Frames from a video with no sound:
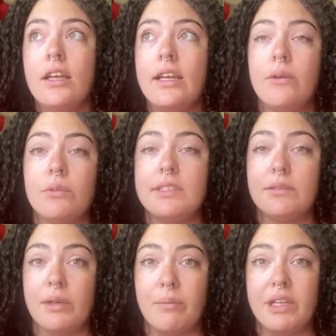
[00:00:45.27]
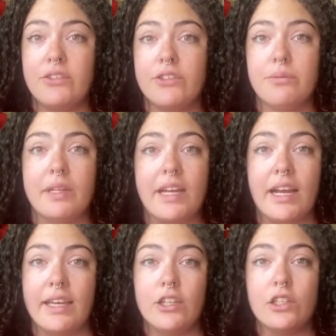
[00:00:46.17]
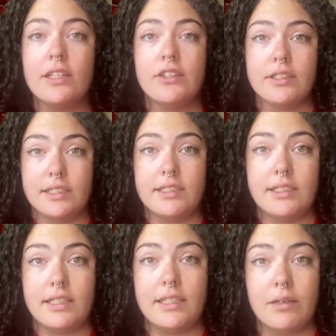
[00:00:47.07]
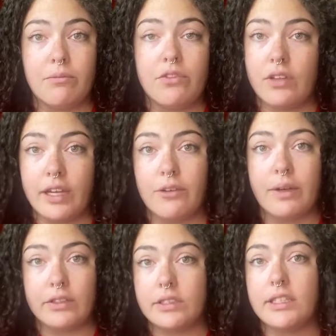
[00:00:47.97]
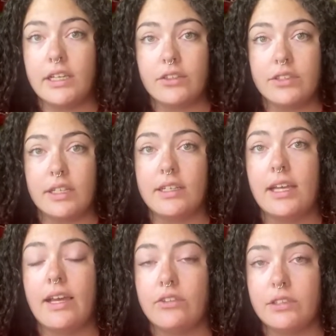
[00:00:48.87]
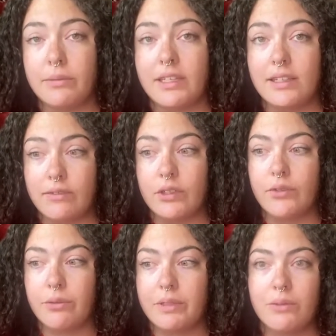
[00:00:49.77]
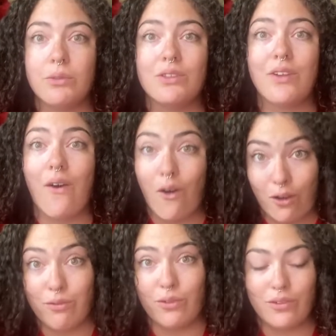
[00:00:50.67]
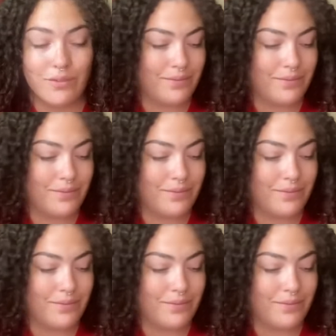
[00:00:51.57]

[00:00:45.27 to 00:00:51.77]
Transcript: It was in my bedroom and I could literally see them flying around on the other side of the house in my living room. It was awful.